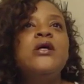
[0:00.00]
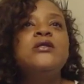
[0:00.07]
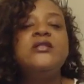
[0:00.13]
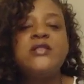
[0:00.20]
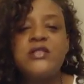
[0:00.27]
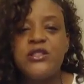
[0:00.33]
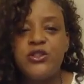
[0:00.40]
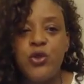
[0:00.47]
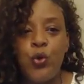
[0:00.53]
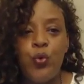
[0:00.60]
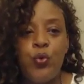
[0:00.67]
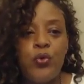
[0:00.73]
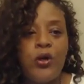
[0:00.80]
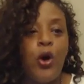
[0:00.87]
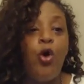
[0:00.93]
just
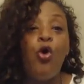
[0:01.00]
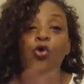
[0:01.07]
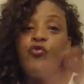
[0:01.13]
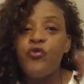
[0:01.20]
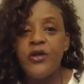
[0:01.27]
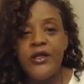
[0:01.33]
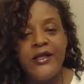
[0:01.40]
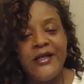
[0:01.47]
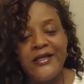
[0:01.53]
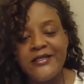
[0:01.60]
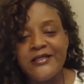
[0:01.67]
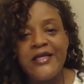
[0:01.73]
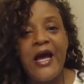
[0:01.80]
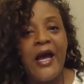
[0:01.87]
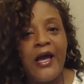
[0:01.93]
so overly
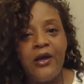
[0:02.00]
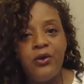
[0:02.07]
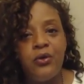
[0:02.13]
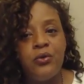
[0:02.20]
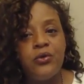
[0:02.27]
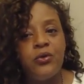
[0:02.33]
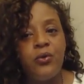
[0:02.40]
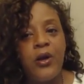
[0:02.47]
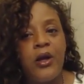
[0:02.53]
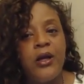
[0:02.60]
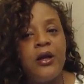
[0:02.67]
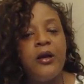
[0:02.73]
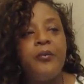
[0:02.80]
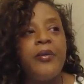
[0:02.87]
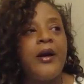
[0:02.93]
entitled, right,
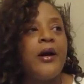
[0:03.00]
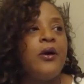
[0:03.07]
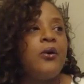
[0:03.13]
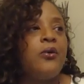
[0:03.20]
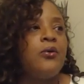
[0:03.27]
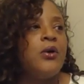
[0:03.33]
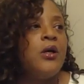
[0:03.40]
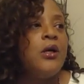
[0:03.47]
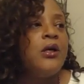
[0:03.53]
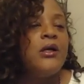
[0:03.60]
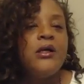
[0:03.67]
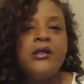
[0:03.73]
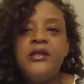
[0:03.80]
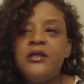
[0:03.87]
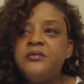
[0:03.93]
about
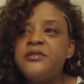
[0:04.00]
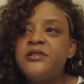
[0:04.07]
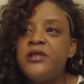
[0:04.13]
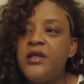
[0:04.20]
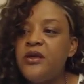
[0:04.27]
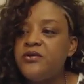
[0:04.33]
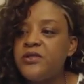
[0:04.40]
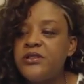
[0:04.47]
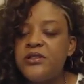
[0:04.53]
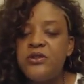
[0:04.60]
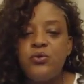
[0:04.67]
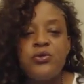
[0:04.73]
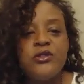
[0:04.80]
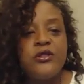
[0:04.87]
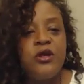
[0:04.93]
themselves. It's
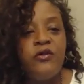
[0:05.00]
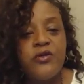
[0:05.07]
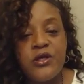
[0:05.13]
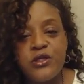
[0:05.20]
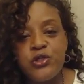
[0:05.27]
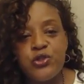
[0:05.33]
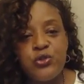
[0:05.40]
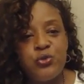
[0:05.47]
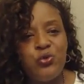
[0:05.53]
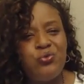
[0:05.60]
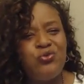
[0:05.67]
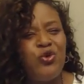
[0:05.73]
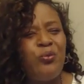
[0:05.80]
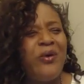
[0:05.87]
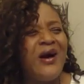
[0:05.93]
so self-consumed.
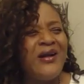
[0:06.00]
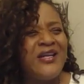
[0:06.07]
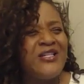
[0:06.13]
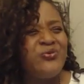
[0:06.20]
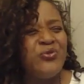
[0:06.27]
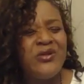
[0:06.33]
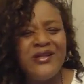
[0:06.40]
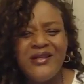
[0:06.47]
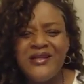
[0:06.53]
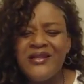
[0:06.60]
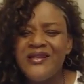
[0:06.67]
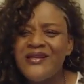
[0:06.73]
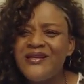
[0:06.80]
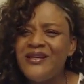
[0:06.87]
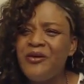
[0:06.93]
Nobody is really in
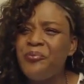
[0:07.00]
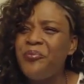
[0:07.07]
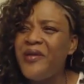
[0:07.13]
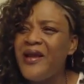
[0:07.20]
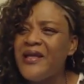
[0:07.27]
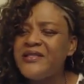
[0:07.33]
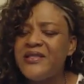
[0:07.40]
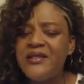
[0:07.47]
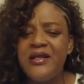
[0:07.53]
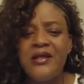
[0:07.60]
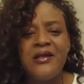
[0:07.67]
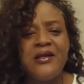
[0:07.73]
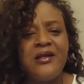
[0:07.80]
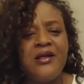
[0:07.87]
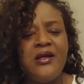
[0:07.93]
the
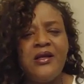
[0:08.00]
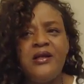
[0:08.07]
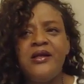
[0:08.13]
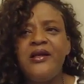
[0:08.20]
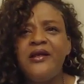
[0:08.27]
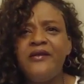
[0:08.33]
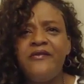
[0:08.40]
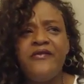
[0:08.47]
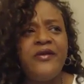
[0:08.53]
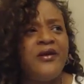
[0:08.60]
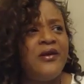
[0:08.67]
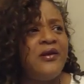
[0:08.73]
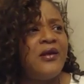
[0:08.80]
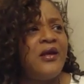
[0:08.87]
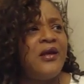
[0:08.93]
compassion and
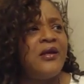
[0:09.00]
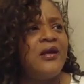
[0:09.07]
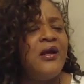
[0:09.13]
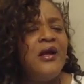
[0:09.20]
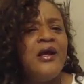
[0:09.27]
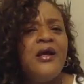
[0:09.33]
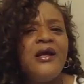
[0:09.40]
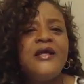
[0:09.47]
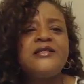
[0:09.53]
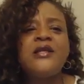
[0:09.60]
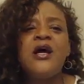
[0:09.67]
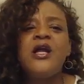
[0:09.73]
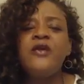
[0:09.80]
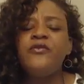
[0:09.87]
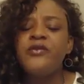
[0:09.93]
giving, and it's
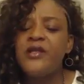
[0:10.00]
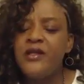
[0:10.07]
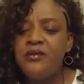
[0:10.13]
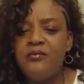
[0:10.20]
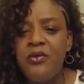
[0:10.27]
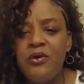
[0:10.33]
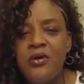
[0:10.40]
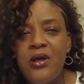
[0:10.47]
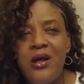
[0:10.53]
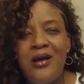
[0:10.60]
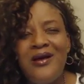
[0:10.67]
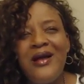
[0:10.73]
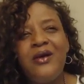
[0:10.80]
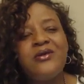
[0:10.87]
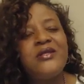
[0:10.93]
everything.
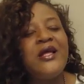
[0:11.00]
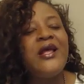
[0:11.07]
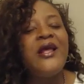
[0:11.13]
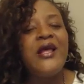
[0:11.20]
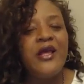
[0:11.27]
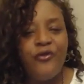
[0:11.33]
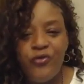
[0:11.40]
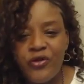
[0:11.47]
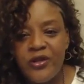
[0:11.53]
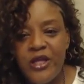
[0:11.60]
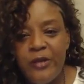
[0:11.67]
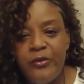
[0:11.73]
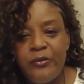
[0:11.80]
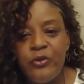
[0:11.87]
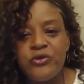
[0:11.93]
I ain't gonna say
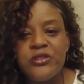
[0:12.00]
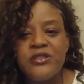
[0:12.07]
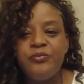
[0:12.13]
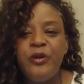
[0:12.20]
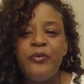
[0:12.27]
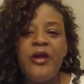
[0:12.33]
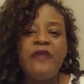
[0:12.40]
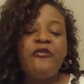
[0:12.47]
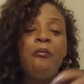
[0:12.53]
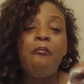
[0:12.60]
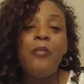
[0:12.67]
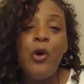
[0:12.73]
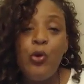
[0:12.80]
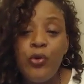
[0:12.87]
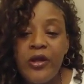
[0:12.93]
everything, but most things, people have a
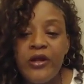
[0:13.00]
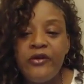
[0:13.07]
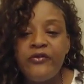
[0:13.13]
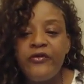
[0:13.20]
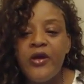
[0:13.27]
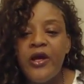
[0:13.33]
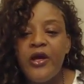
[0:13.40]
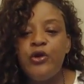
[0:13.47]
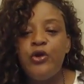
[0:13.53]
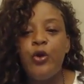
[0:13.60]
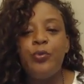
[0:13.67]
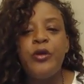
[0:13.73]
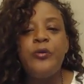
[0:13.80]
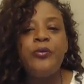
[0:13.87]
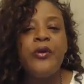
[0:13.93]
motive.
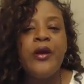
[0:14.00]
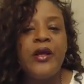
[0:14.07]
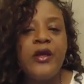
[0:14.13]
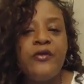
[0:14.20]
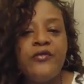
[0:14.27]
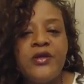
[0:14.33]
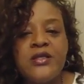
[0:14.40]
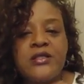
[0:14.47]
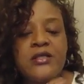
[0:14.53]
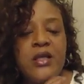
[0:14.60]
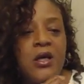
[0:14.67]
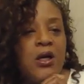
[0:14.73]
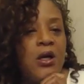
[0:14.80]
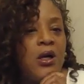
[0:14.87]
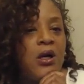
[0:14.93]
People have this,
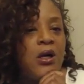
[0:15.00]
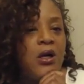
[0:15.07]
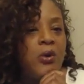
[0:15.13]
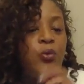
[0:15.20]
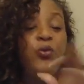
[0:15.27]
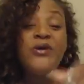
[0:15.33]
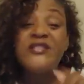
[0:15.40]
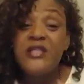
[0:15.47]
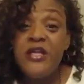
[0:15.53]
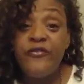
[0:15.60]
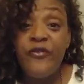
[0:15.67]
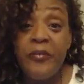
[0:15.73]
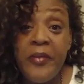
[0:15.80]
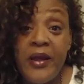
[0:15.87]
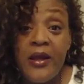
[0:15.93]
what's in it
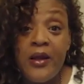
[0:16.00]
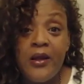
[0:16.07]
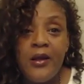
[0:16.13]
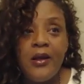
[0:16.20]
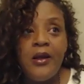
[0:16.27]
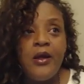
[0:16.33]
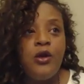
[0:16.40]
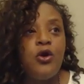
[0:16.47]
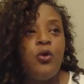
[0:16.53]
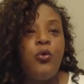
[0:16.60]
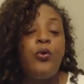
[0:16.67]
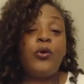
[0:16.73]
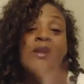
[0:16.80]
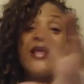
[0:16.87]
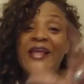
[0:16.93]
for me? We
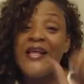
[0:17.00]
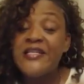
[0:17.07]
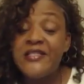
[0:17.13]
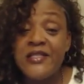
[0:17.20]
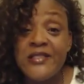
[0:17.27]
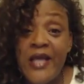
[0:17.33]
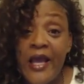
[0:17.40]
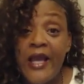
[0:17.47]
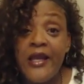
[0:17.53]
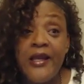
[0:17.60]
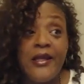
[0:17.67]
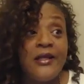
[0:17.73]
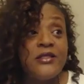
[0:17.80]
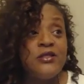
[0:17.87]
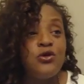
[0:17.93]
want it
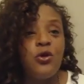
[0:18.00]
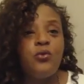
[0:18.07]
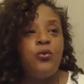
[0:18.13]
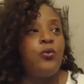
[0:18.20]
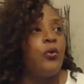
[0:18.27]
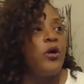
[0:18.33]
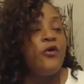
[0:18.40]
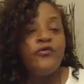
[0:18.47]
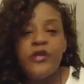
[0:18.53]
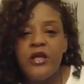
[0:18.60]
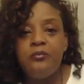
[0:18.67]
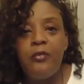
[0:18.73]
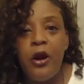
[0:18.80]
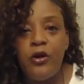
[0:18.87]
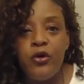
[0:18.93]
instantaneous. We want everything
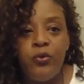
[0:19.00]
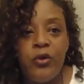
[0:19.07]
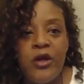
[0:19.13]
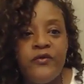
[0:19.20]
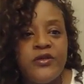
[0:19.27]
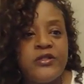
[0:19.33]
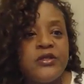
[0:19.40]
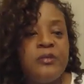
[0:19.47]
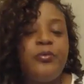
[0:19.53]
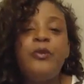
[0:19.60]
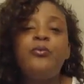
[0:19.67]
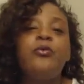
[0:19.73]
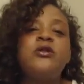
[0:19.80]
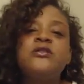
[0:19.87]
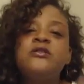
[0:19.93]
microwave. Some
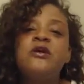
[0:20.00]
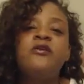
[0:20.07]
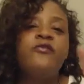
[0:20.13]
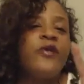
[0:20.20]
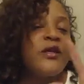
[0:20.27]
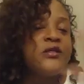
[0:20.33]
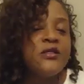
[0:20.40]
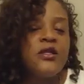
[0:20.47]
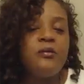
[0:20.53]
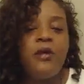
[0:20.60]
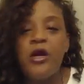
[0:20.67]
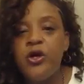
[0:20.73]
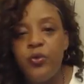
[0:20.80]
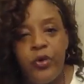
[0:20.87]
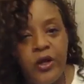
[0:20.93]
people want stuff faster than the
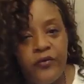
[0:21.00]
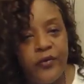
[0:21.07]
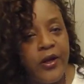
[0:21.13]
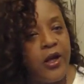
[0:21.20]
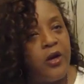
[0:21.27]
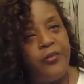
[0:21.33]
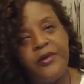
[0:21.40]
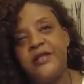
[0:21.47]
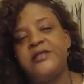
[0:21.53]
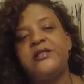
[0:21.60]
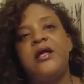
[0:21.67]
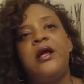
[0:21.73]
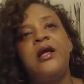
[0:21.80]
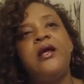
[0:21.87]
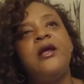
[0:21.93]
microwave now, but it's
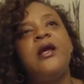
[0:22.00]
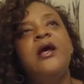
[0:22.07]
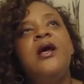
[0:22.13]
like,